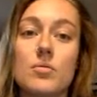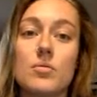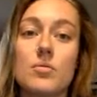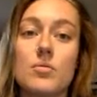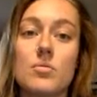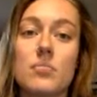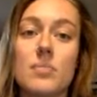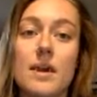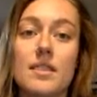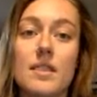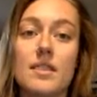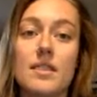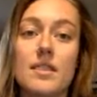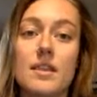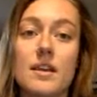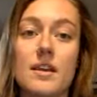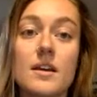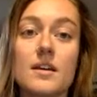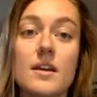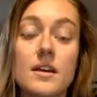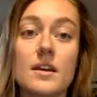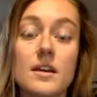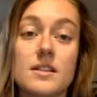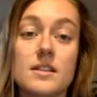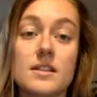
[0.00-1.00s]
think
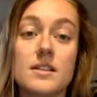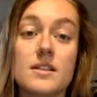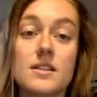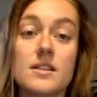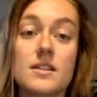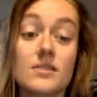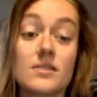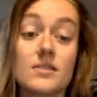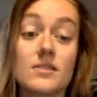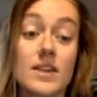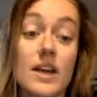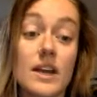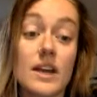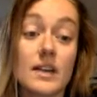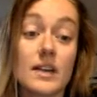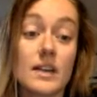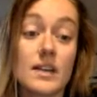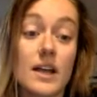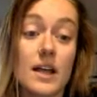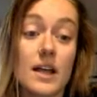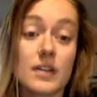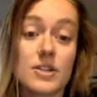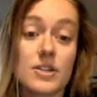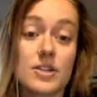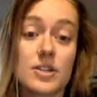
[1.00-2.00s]
assistive
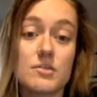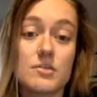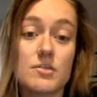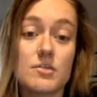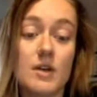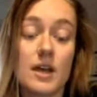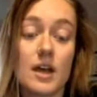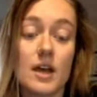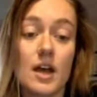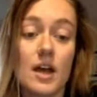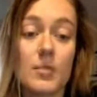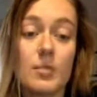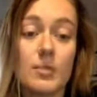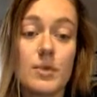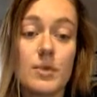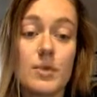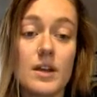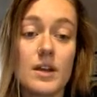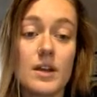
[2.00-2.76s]
technology might help you in.